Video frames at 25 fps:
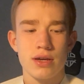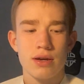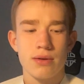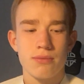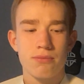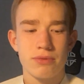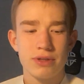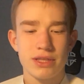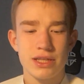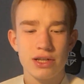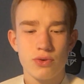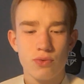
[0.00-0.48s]

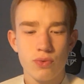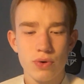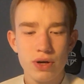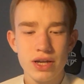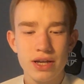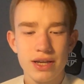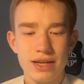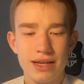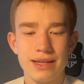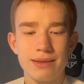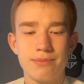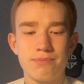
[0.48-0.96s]
But
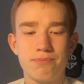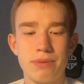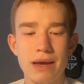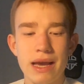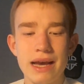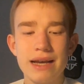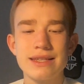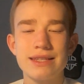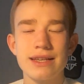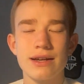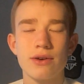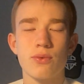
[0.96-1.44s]
it
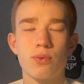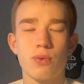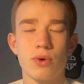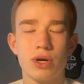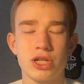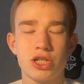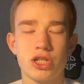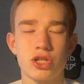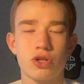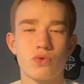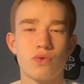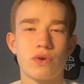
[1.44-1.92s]
begs a
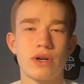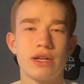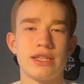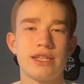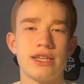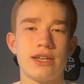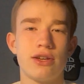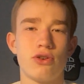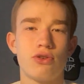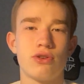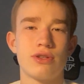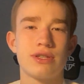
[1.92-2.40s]
question right
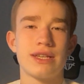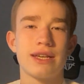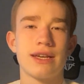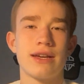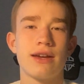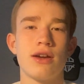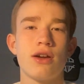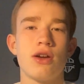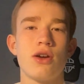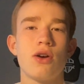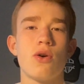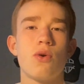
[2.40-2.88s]
here. It's
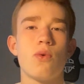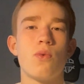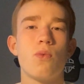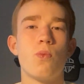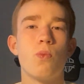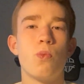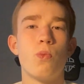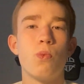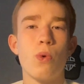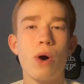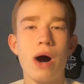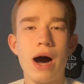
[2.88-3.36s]
like,
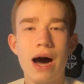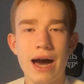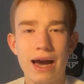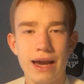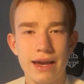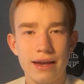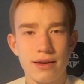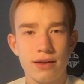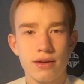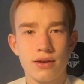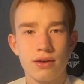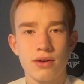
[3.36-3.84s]
why?